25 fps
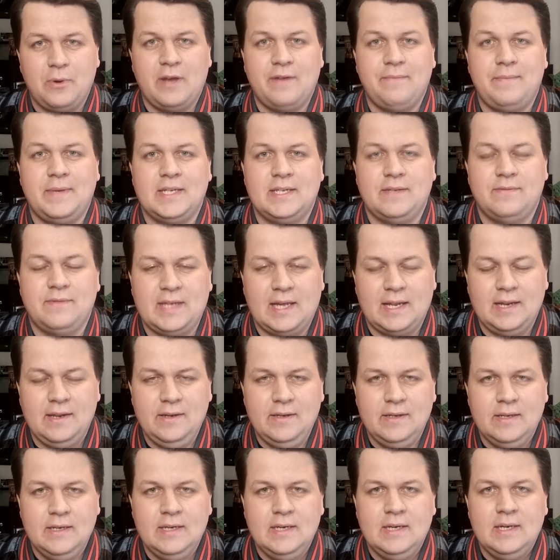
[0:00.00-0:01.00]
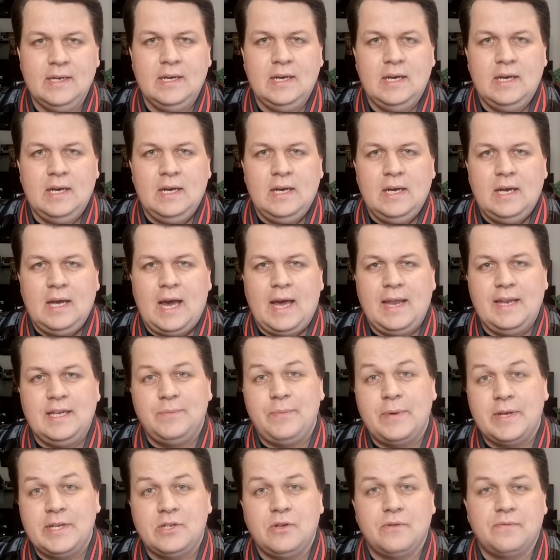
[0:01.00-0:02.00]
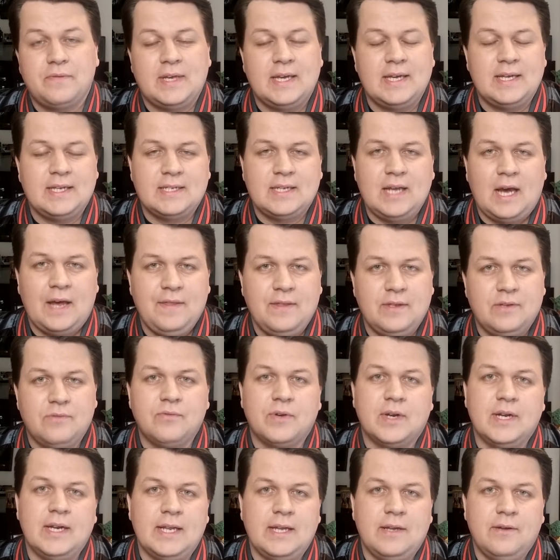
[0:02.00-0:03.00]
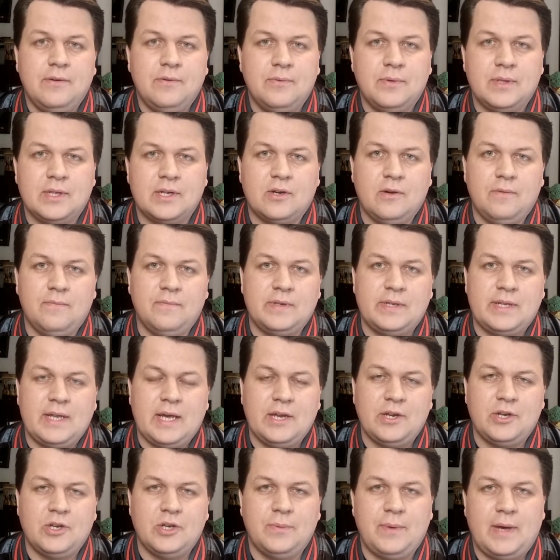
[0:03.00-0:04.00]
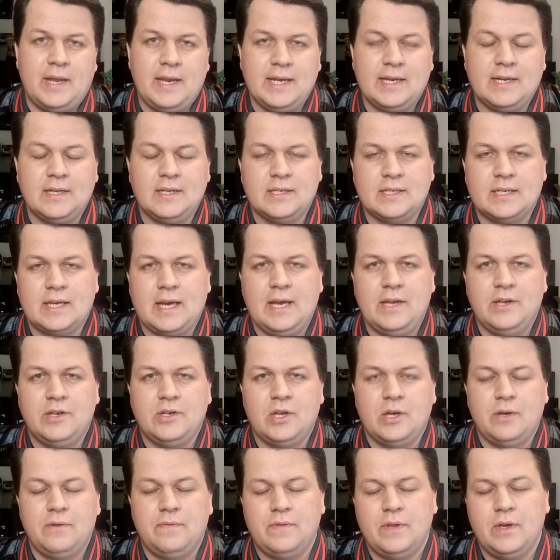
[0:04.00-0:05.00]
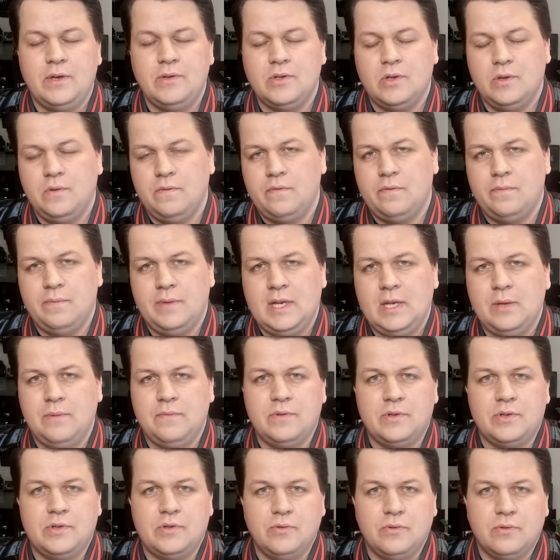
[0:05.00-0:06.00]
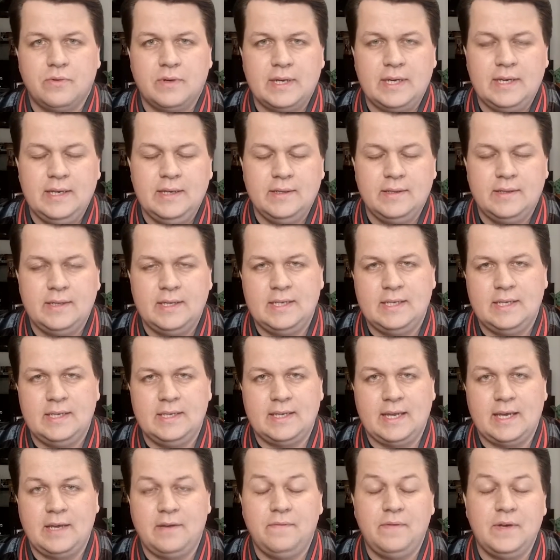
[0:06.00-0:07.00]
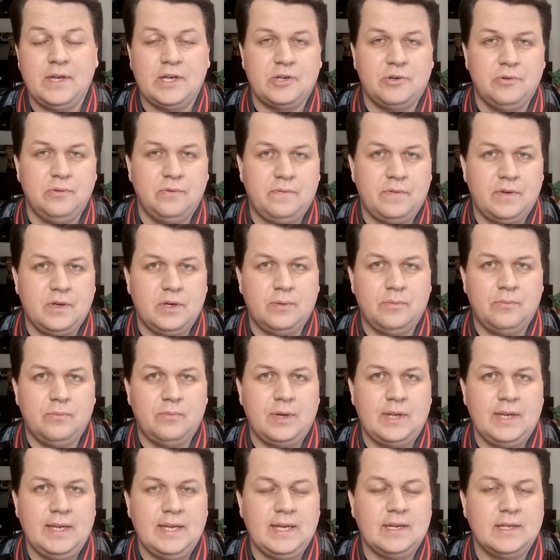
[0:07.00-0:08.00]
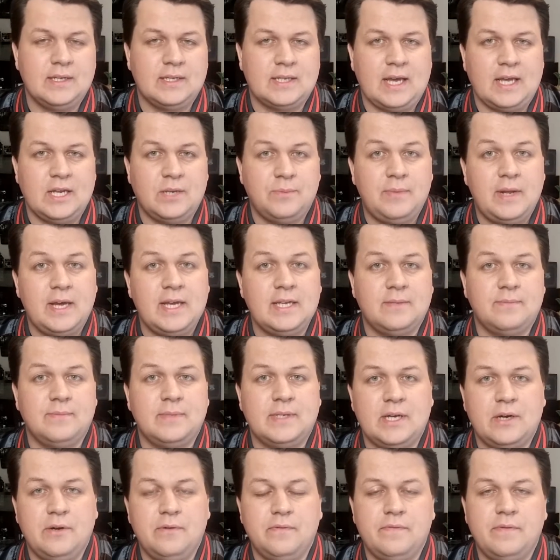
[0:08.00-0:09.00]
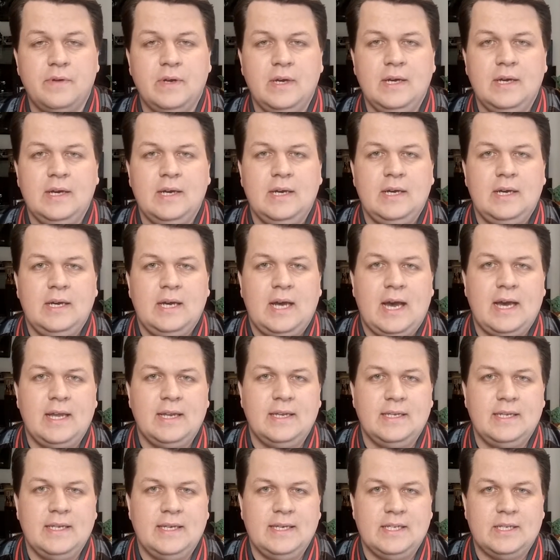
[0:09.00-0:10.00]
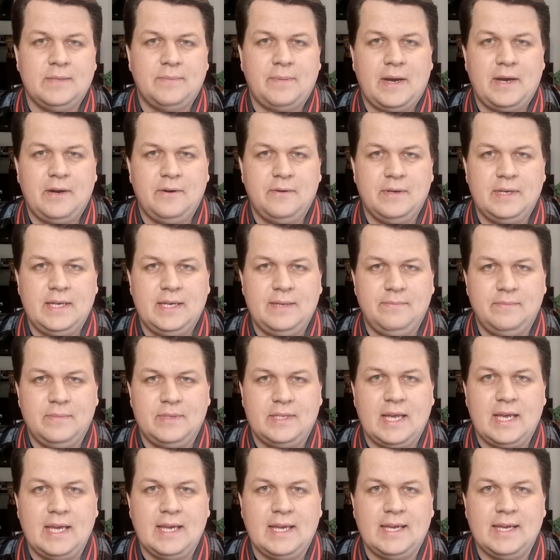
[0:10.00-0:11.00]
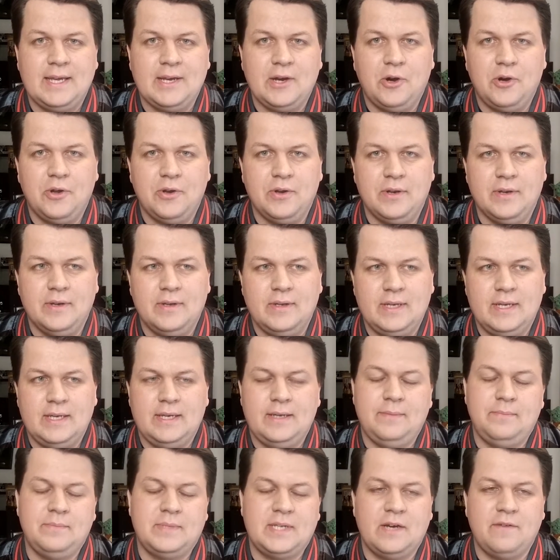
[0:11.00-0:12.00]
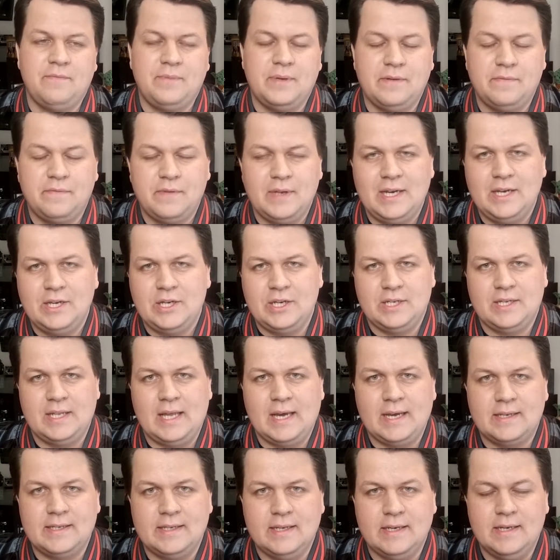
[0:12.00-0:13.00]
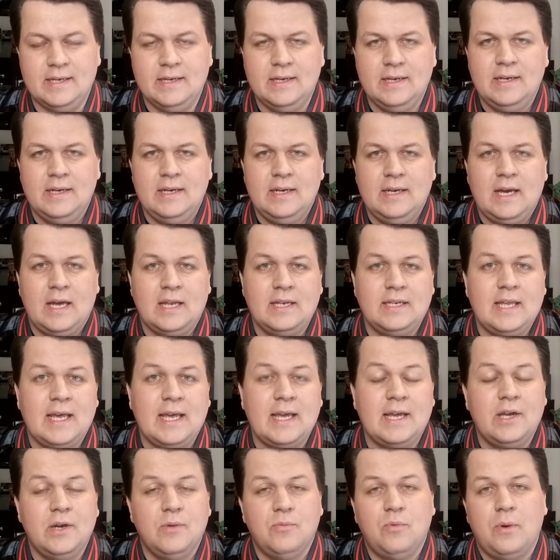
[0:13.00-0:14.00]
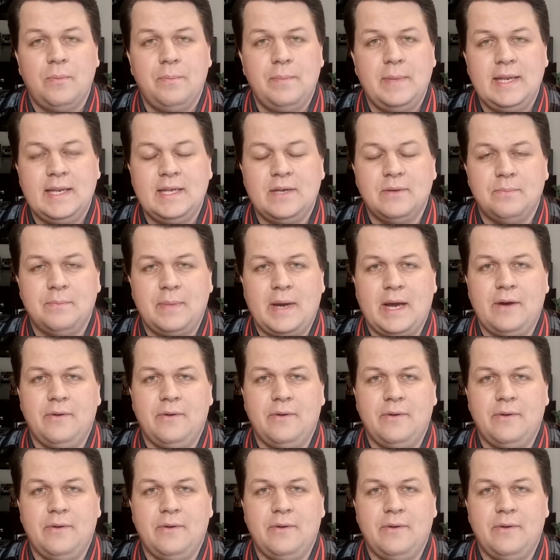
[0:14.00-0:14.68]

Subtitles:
Weight of Massive Talent, and it's best off kickstarting this really with a conversation about Nicolas Cage. So for those unfamiliar with the story, this is a fictional film where Nicolas Cage plays himself, and it is about him taking on himself being finished as an actor and taking a $1 million